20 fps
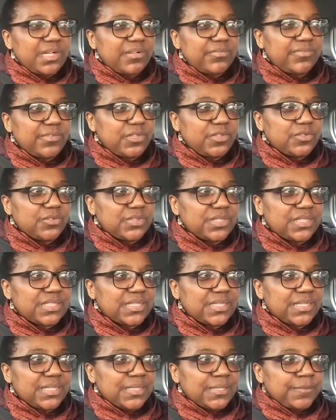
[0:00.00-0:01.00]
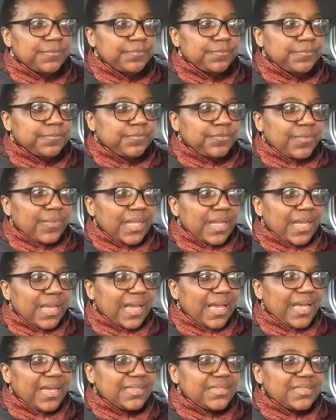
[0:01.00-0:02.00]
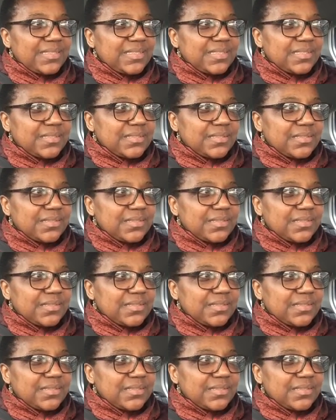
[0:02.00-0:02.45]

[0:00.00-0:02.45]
views. And